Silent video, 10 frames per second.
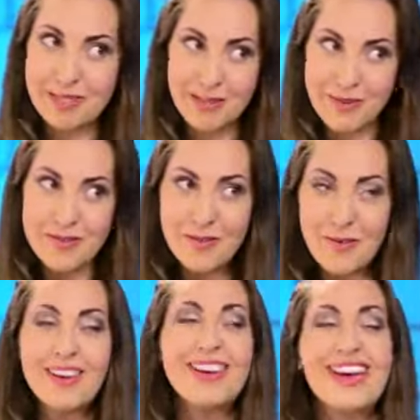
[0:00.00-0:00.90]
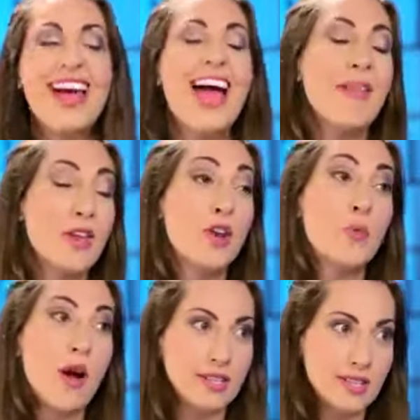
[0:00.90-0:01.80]
about that one if you want. And then
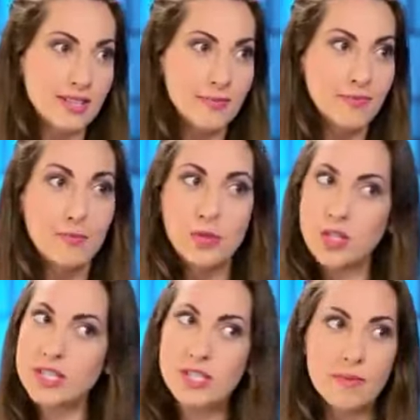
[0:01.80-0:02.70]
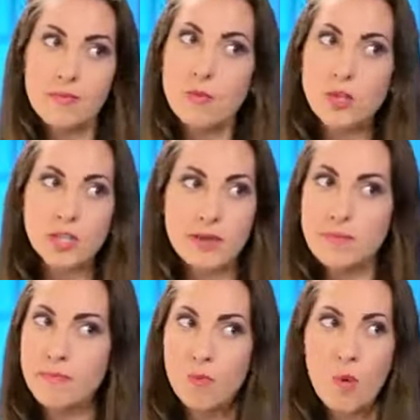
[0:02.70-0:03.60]
neuroticism, which is
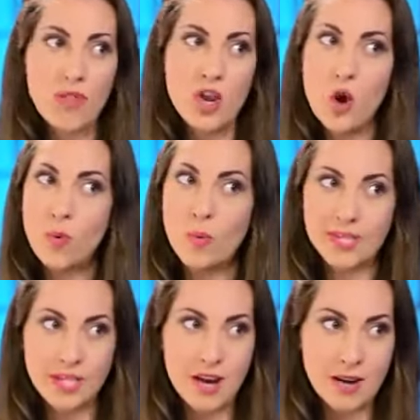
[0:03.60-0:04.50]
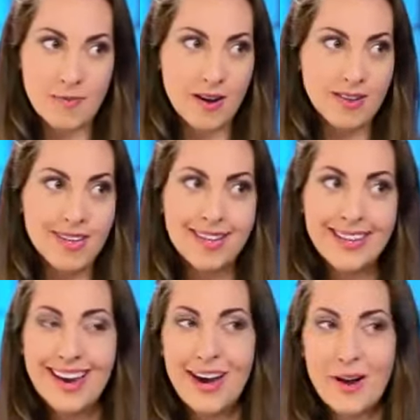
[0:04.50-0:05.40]
the one that no one wants to talk about.
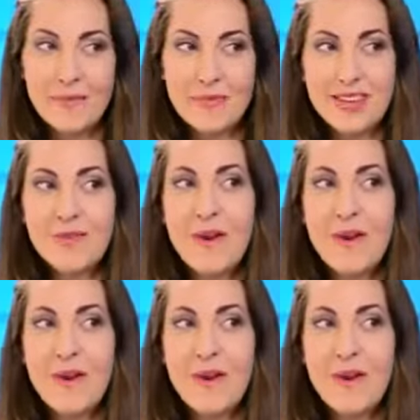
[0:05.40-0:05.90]
The